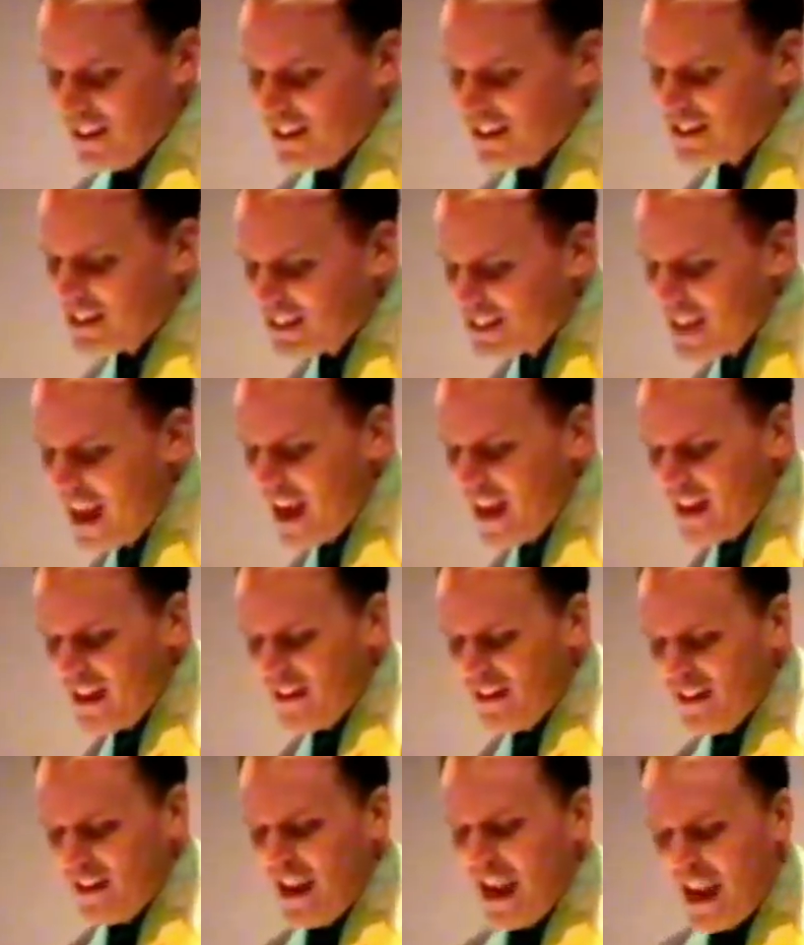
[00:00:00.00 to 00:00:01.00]

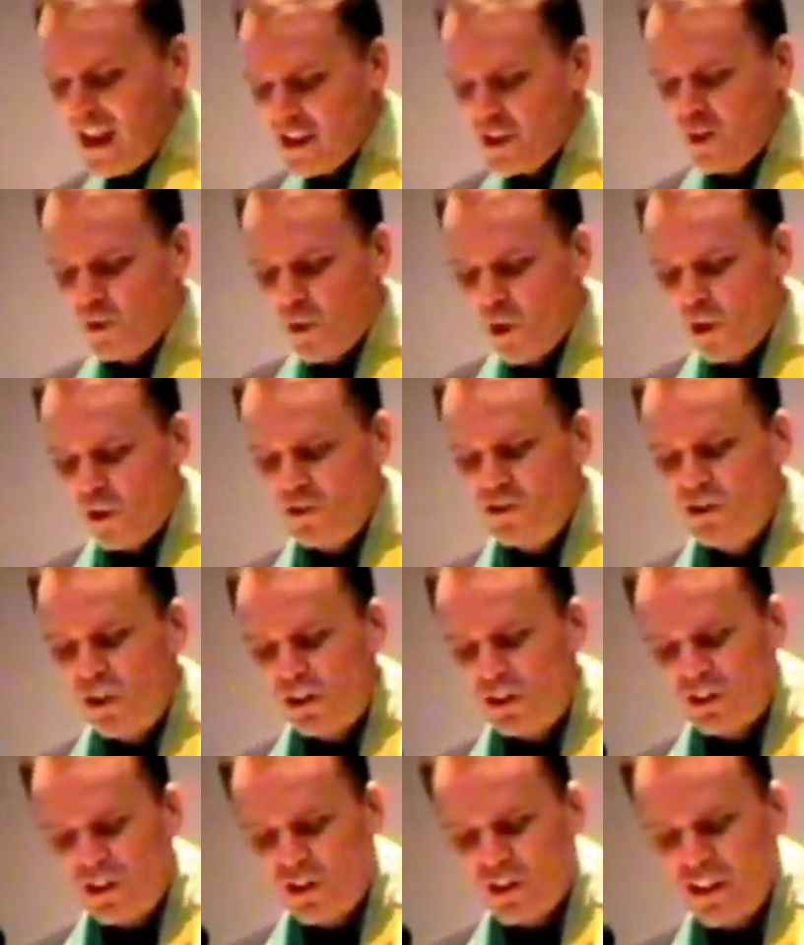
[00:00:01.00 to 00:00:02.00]
Today, 8-year-olds
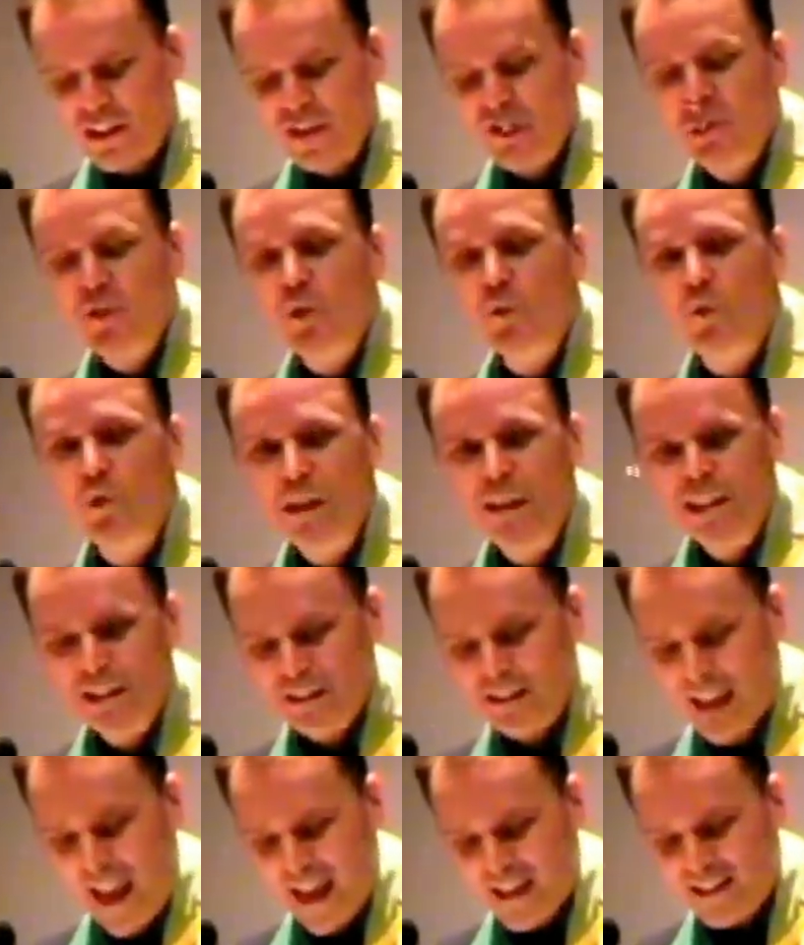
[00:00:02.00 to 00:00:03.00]
are learning to
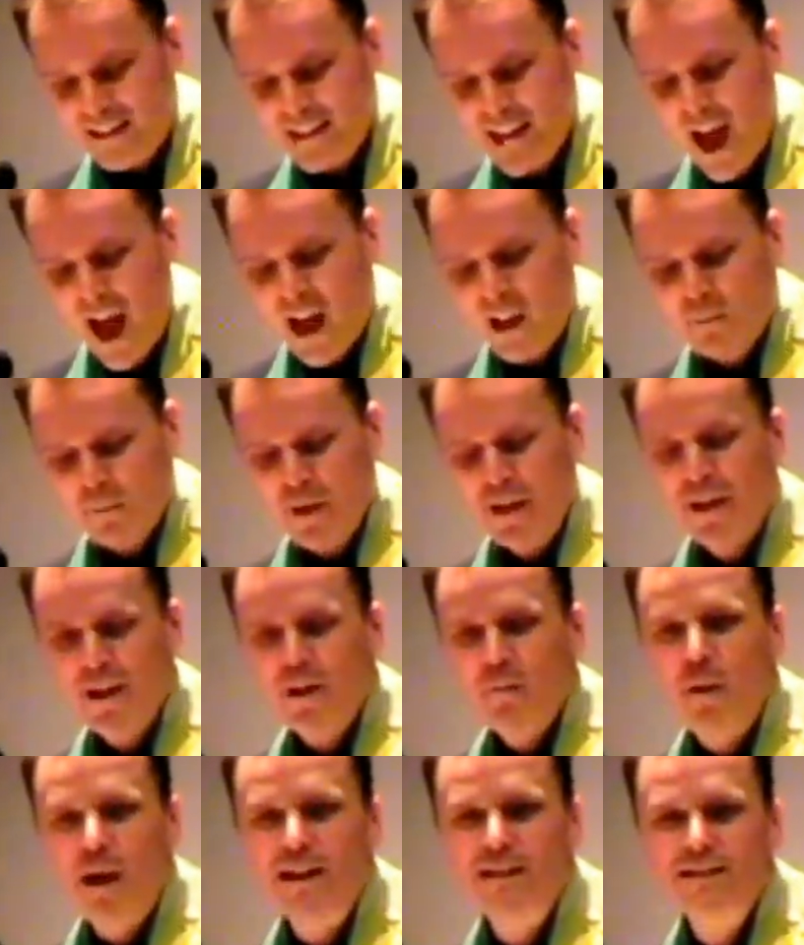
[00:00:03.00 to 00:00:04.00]
read and type
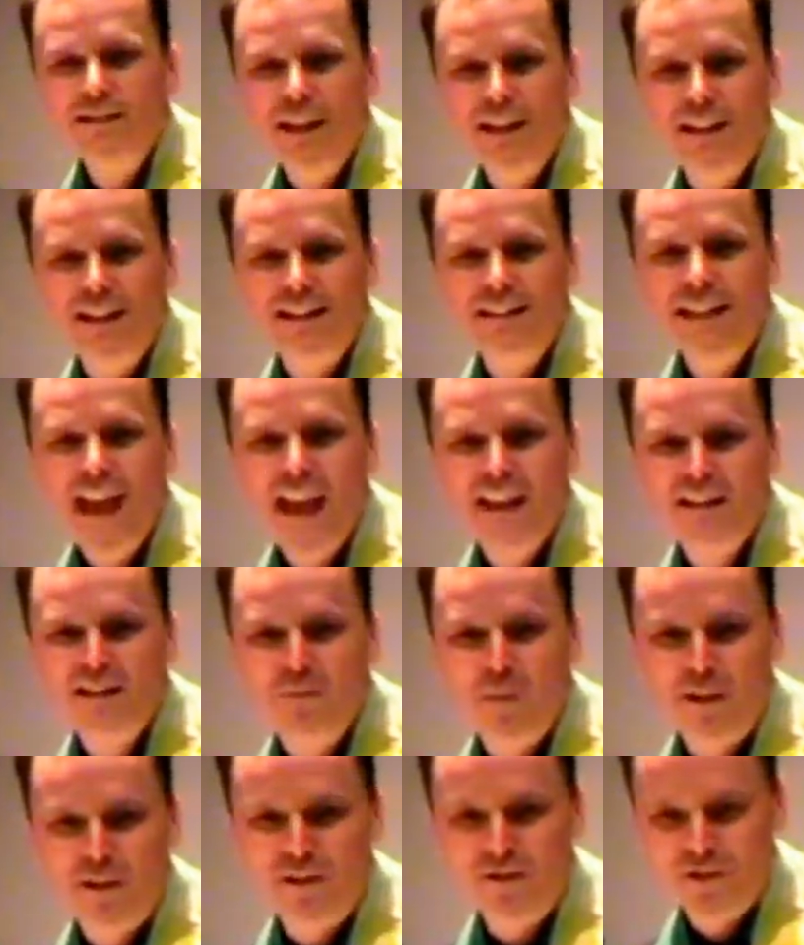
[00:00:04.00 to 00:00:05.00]
by sending text
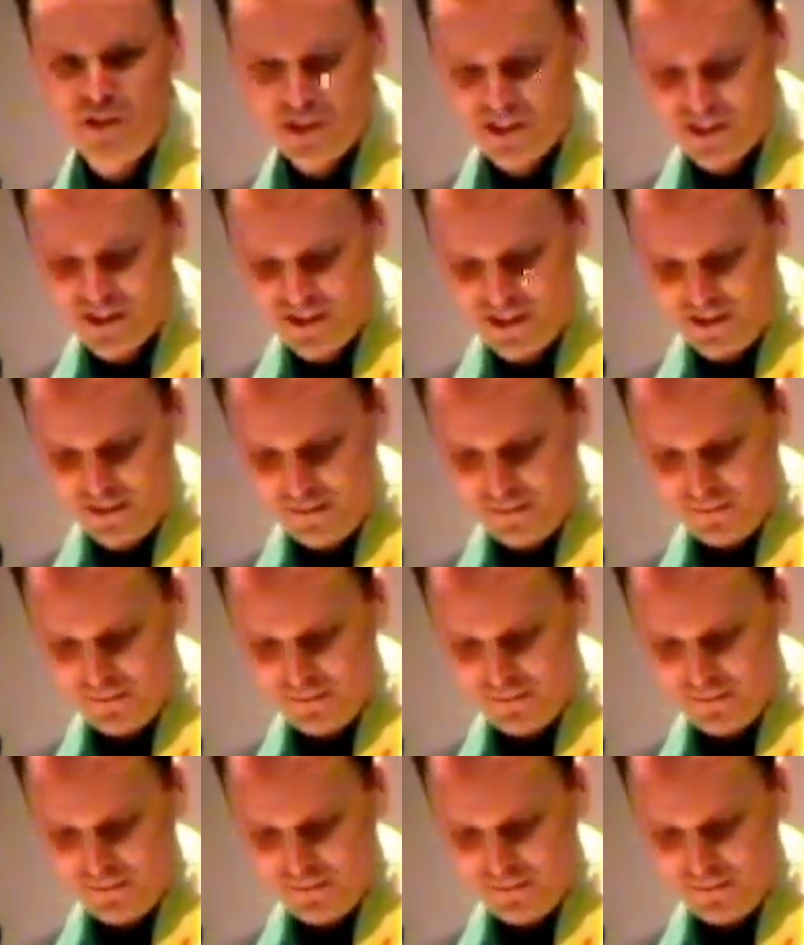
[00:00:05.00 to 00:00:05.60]
messages.